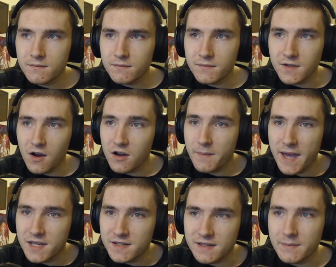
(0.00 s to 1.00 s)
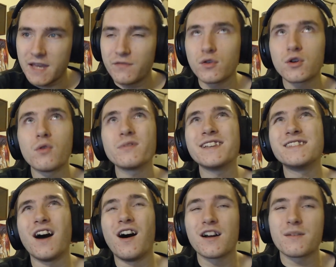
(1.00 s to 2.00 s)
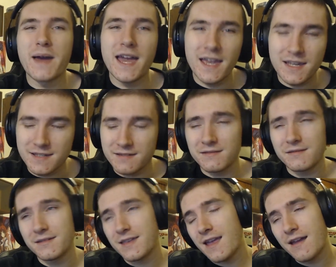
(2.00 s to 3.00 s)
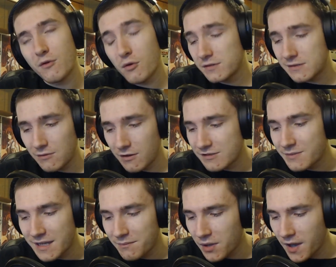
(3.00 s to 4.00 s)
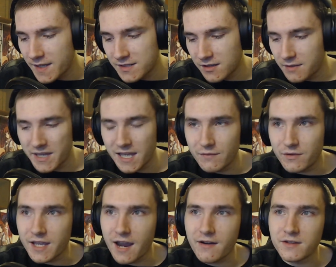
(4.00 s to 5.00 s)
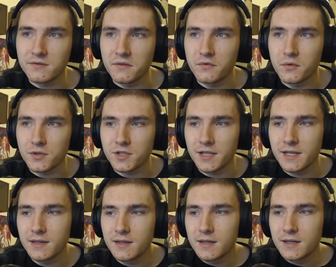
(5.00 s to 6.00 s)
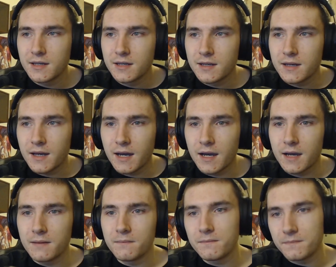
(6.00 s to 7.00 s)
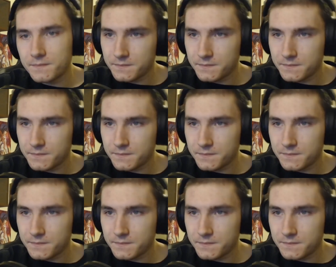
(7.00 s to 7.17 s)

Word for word: dark mages. I mean, if you're called a dark mage, it uh, ultimately implies you're going to be an evil character, unfortunately. Um,